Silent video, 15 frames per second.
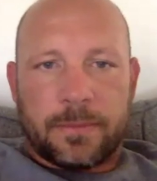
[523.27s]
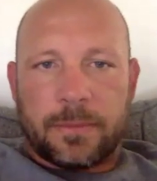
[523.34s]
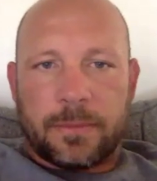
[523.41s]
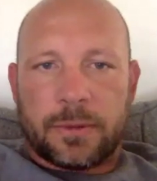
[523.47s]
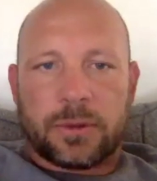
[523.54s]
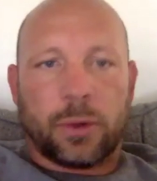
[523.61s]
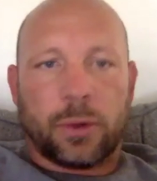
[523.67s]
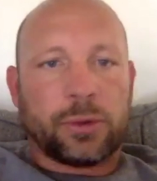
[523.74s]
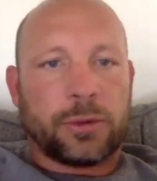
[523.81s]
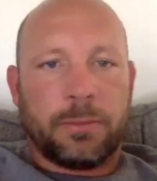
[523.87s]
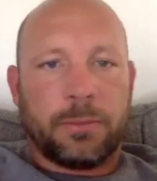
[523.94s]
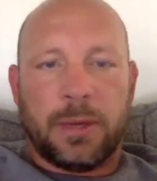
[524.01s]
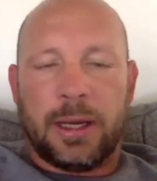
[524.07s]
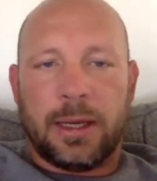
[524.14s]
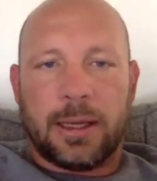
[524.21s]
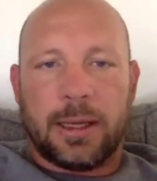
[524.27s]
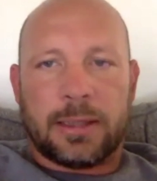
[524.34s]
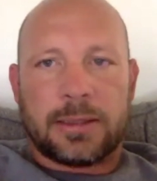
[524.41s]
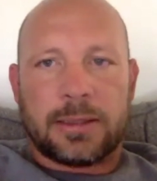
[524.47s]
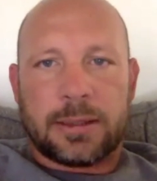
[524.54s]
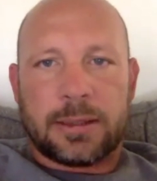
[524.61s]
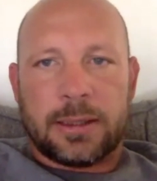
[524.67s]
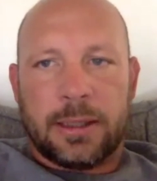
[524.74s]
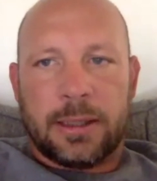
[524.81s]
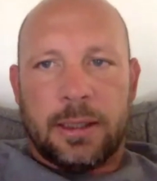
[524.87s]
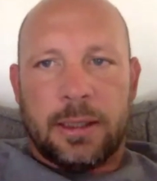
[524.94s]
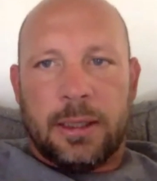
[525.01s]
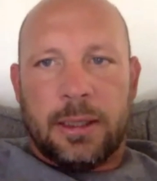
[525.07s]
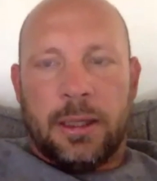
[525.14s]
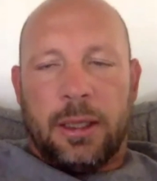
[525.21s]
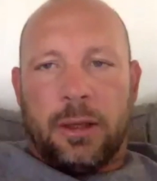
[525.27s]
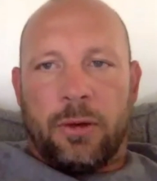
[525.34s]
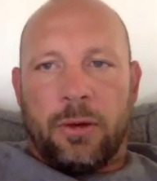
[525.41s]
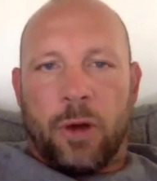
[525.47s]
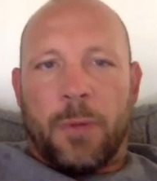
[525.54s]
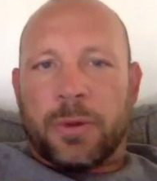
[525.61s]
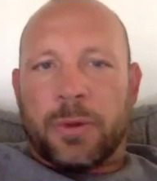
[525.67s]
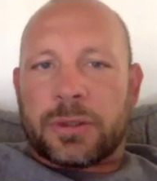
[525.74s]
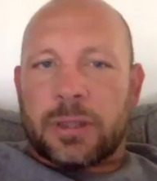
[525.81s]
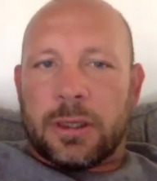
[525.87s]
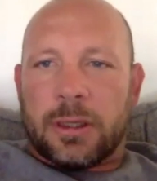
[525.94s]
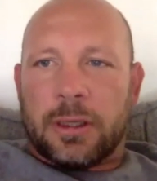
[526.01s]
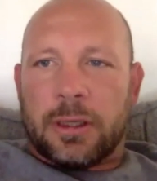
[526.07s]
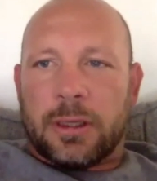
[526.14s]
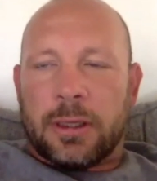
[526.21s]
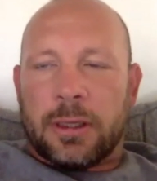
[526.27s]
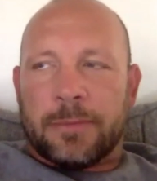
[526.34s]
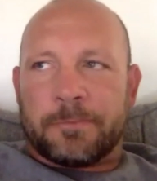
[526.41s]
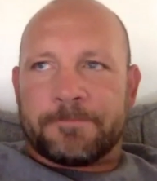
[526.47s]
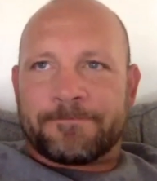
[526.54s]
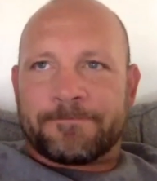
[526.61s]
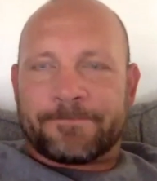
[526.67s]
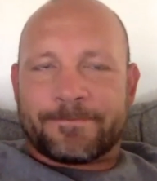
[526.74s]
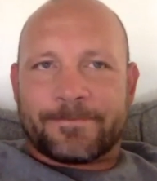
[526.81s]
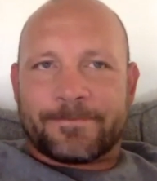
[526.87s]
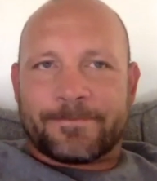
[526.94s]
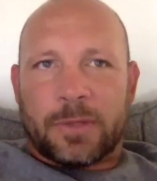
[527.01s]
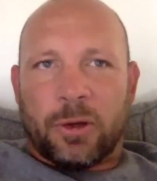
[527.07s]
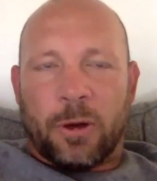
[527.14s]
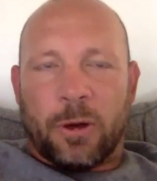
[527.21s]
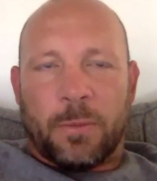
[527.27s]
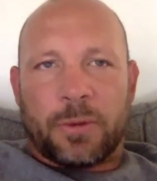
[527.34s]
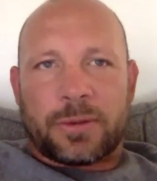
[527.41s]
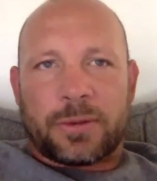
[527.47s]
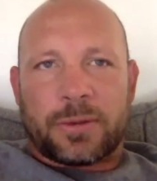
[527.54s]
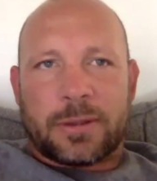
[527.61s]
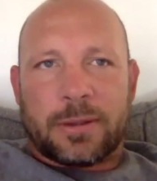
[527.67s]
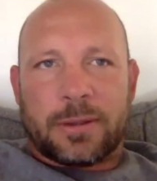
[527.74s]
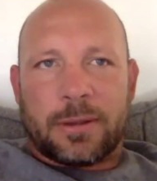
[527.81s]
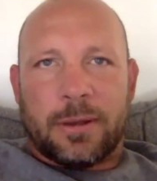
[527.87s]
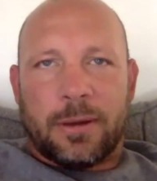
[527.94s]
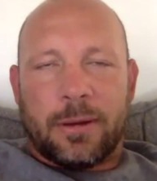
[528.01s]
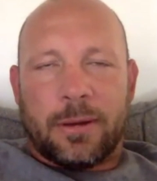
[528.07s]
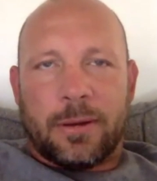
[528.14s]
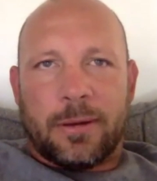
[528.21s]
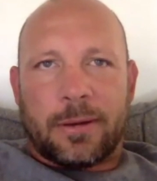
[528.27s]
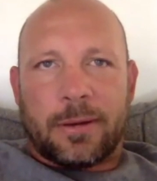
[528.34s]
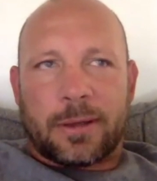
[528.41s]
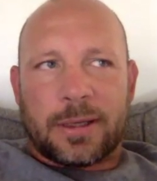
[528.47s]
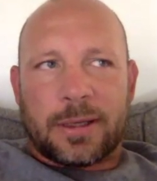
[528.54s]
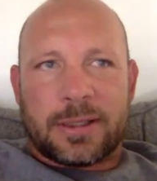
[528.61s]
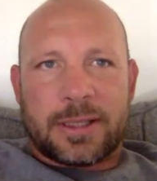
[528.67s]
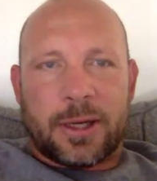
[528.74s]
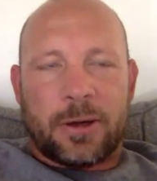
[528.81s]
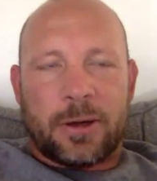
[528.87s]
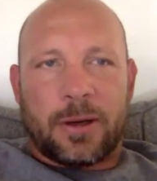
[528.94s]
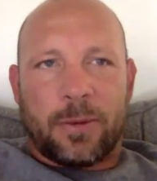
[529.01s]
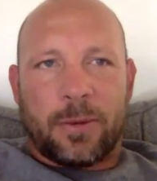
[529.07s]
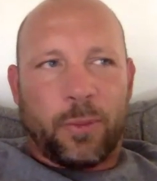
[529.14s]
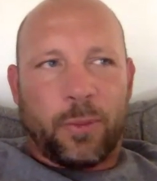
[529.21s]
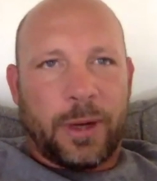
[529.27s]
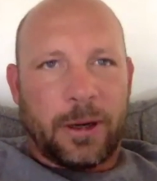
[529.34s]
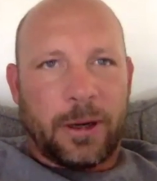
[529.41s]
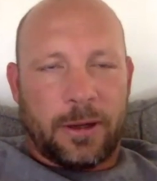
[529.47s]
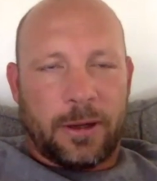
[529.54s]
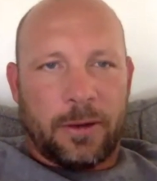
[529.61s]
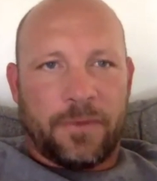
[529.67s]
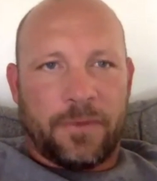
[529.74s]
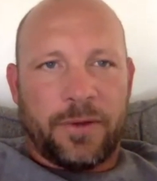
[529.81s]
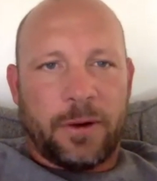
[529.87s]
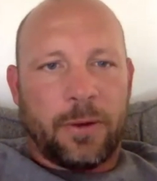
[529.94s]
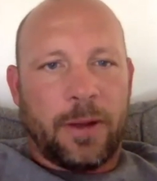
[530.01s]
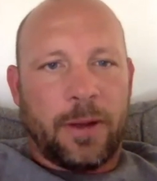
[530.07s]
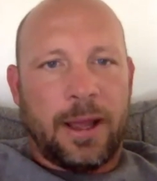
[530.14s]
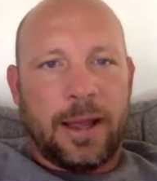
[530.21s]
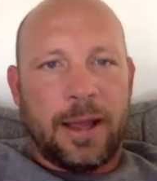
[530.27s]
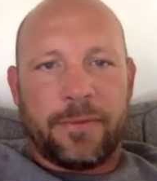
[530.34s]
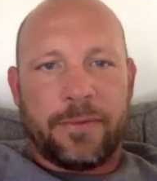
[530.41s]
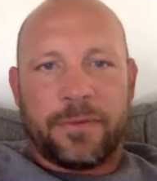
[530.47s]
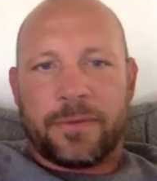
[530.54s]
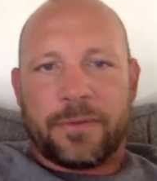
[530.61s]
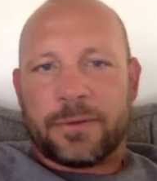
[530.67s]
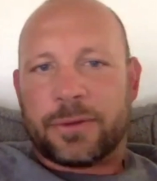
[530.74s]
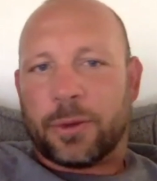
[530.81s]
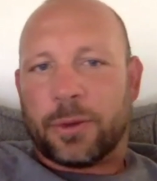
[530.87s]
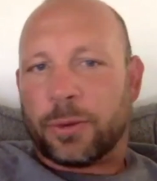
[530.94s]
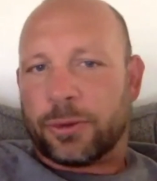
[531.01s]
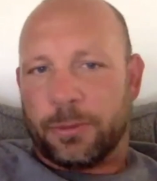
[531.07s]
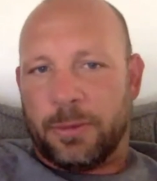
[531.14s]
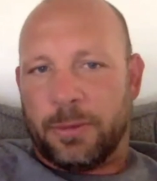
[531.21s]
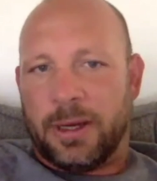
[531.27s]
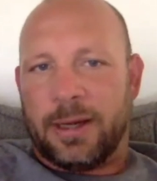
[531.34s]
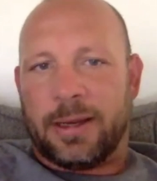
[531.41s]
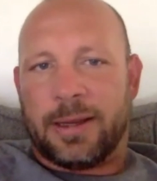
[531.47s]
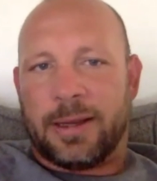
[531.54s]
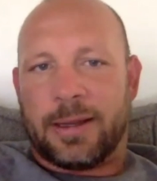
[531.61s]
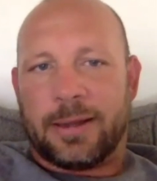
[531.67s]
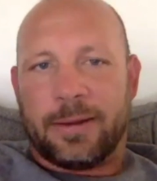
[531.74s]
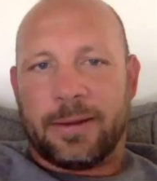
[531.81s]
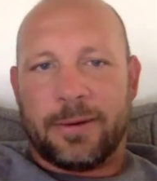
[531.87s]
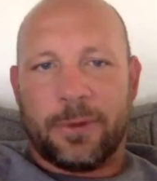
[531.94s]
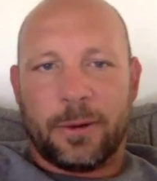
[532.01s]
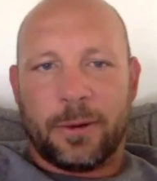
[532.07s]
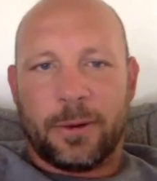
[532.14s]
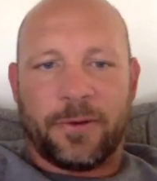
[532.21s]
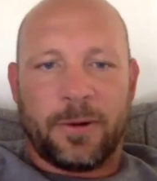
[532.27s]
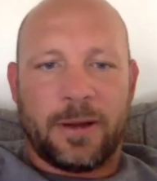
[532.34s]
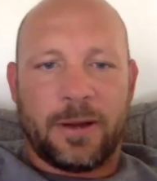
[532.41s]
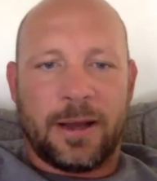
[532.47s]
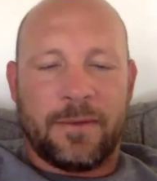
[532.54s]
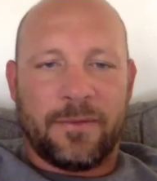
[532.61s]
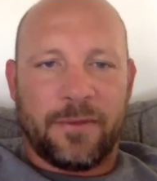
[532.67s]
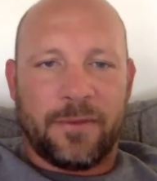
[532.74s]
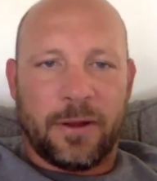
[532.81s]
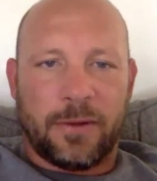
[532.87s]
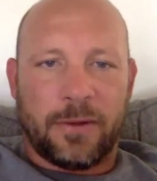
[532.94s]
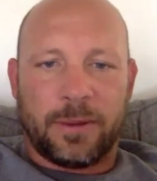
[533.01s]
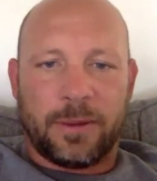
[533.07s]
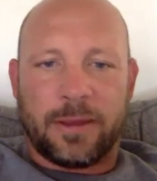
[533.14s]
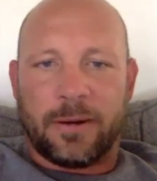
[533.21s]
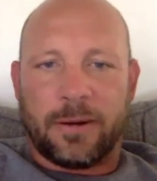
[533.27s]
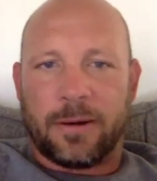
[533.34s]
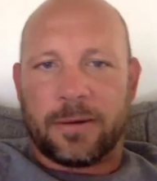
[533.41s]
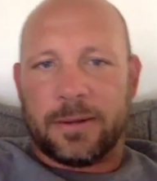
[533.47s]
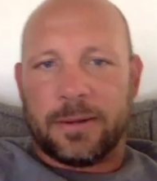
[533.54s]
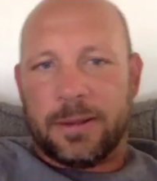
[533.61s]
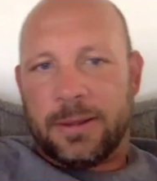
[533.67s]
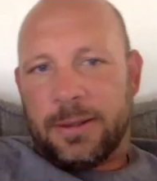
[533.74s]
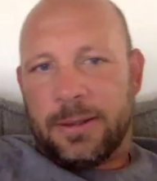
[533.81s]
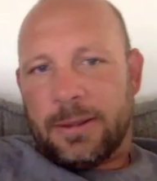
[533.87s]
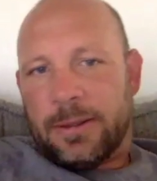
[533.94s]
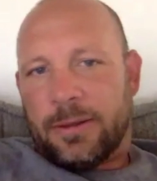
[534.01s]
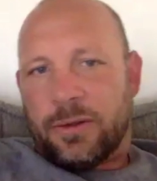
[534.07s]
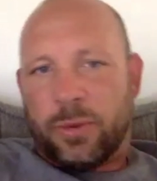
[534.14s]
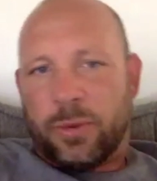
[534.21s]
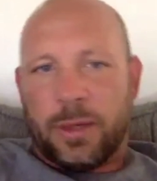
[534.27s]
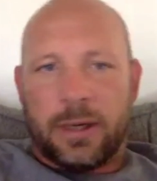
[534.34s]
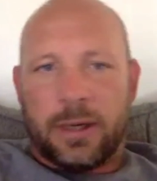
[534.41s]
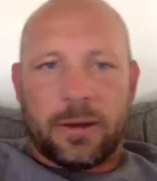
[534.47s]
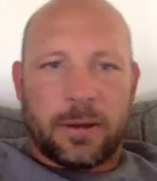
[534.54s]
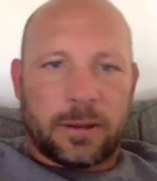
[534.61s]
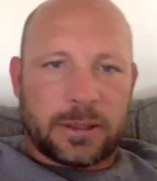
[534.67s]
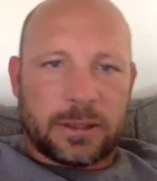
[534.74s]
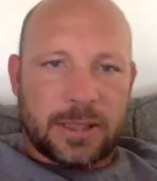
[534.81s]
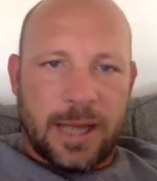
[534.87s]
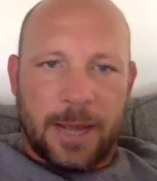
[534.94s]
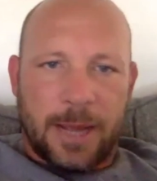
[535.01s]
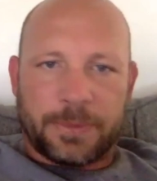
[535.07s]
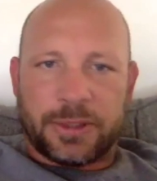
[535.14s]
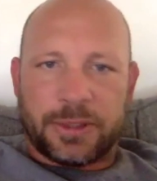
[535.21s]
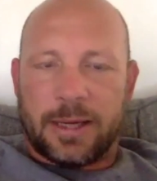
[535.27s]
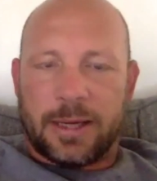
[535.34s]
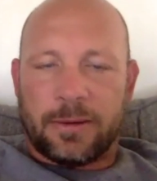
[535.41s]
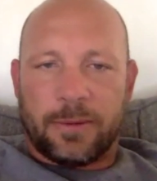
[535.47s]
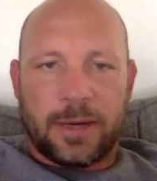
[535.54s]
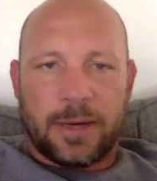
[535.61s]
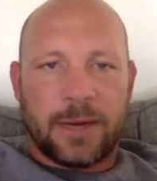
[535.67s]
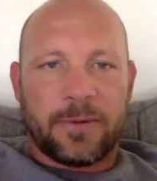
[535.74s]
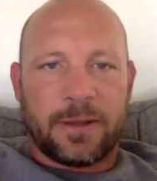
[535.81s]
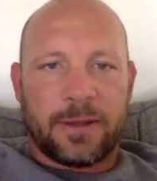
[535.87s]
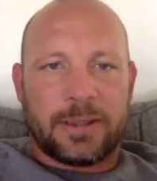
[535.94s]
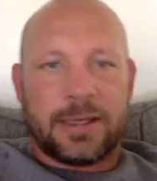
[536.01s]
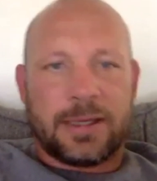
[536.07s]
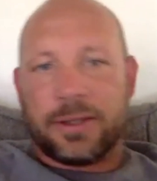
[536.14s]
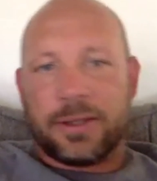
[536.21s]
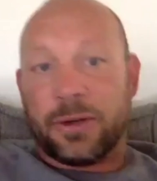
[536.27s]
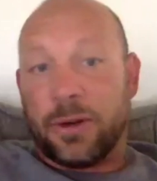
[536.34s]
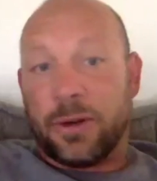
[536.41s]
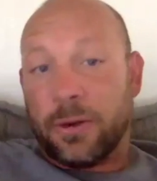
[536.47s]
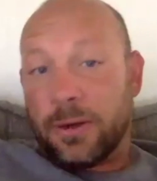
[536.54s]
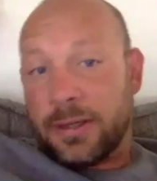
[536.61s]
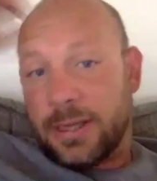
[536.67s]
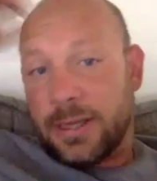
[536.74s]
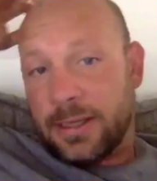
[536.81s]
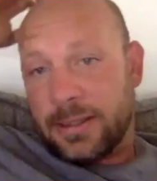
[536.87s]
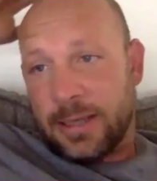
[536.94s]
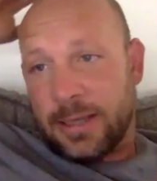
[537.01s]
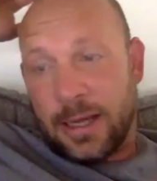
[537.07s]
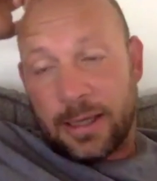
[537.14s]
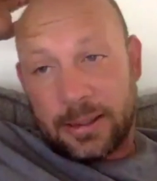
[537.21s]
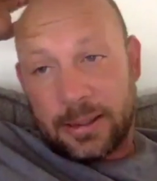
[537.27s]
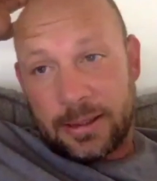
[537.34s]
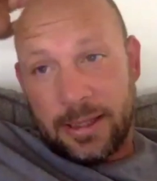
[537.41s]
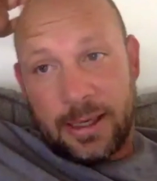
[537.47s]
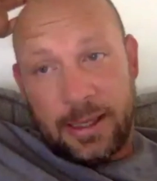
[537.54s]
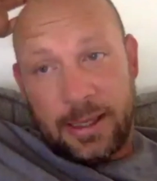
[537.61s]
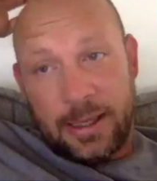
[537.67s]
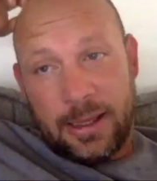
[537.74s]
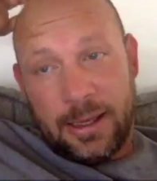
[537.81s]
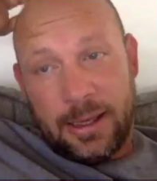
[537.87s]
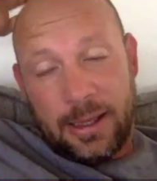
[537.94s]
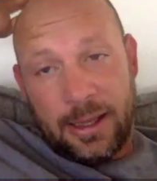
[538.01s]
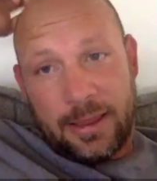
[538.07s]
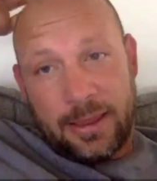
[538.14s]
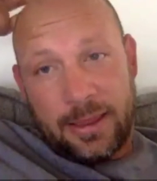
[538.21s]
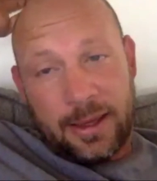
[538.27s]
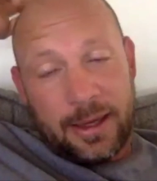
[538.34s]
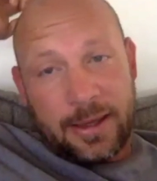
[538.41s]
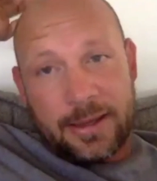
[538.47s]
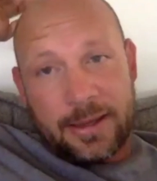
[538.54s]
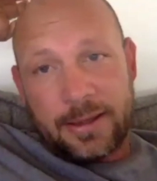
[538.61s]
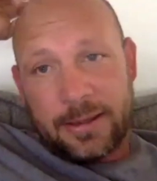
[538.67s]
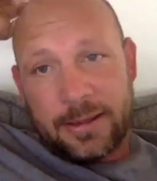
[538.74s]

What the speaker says: social media. It's you're almost a you're almost considered a weirdo if you don't have social media or if you're not involved with your Twitter or Snapchat or whatever these kids are doing, TikTok. I think